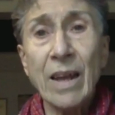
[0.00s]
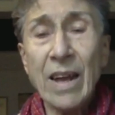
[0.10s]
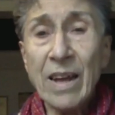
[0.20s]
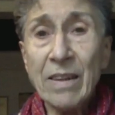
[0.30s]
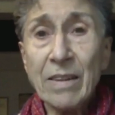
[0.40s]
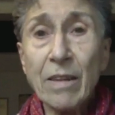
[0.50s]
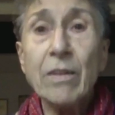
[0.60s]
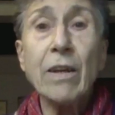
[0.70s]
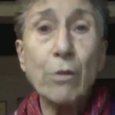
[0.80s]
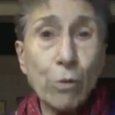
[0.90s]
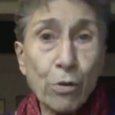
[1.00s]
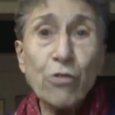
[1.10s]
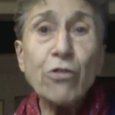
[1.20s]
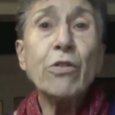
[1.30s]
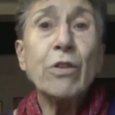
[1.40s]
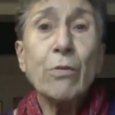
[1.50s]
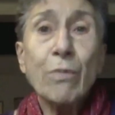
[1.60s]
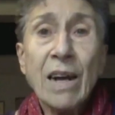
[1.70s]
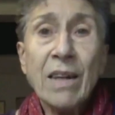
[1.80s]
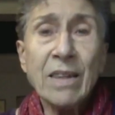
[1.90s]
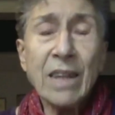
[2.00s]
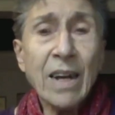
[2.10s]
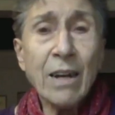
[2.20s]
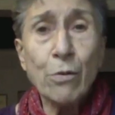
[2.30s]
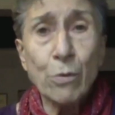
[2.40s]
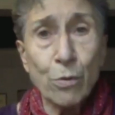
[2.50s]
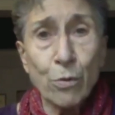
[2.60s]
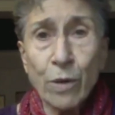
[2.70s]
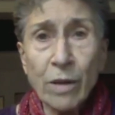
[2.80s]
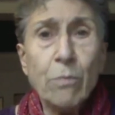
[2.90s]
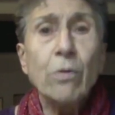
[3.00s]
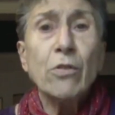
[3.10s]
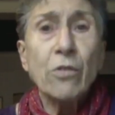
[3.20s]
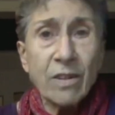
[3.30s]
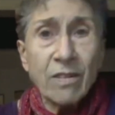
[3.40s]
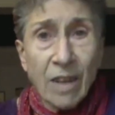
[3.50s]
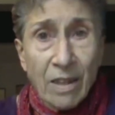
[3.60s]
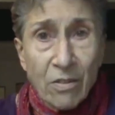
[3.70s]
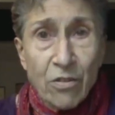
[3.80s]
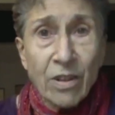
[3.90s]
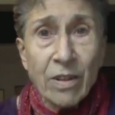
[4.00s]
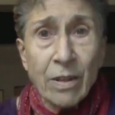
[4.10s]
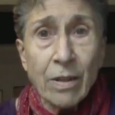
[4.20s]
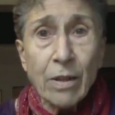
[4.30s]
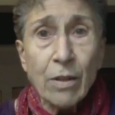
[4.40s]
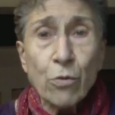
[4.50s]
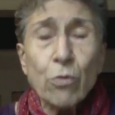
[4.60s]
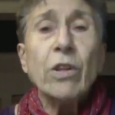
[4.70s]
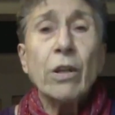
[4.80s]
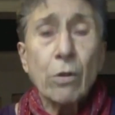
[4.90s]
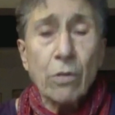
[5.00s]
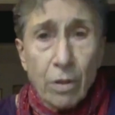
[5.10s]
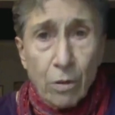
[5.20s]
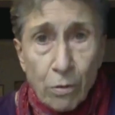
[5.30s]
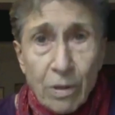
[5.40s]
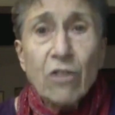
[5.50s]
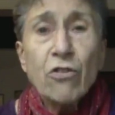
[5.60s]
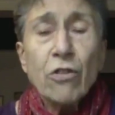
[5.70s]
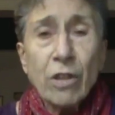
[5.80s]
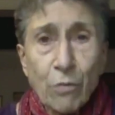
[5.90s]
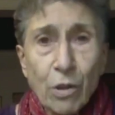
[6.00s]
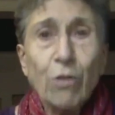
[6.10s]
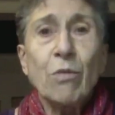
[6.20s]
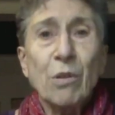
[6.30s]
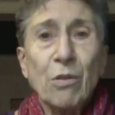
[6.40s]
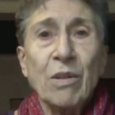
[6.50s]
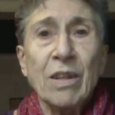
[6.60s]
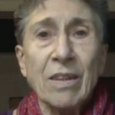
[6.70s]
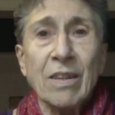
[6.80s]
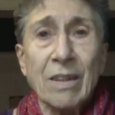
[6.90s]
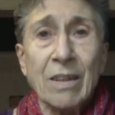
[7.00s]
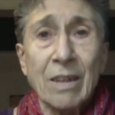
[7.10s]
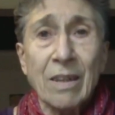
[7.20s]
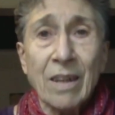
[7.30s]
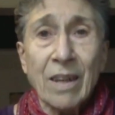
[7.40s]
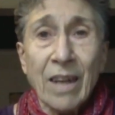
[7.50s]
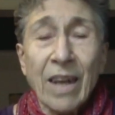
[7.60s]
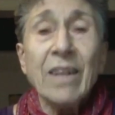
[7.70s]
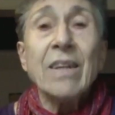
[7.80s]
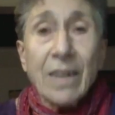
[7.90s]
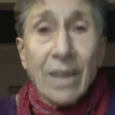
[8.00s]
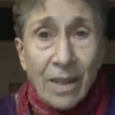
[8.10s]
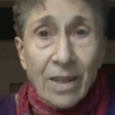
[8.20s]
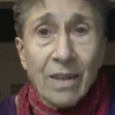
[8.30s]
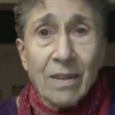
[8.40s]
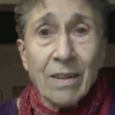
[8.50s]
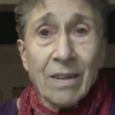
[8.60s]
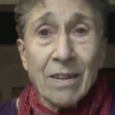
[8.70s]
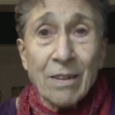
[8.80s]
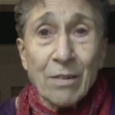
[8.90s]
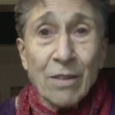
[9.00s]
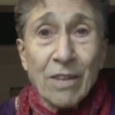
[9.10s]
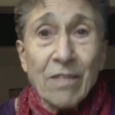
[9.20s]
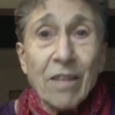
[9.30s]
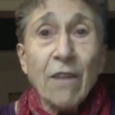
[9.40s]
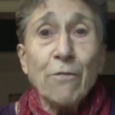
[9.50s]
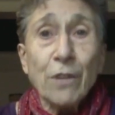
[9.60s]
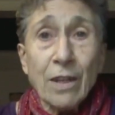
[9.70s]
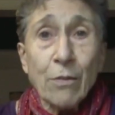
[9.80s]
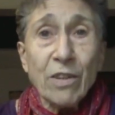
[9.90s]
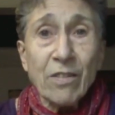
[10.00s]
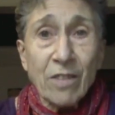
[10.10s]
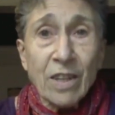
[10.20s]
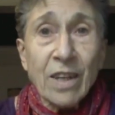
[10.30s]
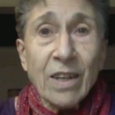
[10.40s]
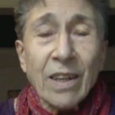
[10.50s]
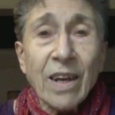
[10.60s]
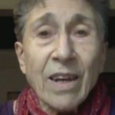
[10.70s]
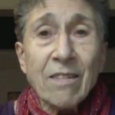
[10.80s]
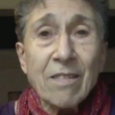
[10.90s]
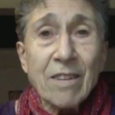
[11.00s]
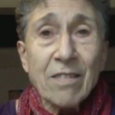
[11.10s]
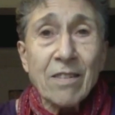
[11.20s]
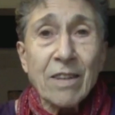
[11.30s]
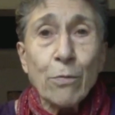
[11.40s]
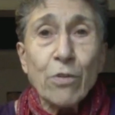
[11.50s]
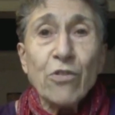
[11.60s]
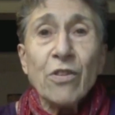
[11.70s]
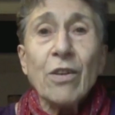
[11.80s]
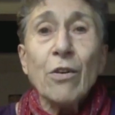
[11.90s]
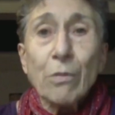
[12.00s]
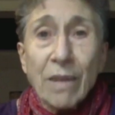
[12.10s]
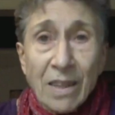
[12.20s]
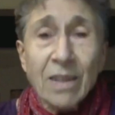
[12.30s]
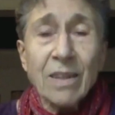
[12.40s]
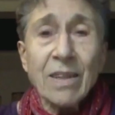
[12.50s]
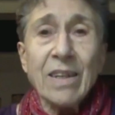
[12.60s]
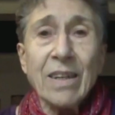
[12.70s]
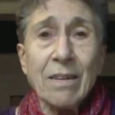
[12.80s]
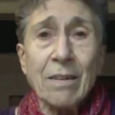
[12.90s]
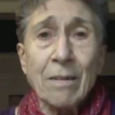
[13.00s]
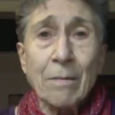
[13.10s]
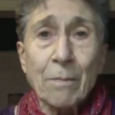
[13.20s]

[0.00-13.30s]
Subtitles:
And they are also the ones now who are most essential to the continuation of the community. And here, they are suffering. We see a crisis that was already there.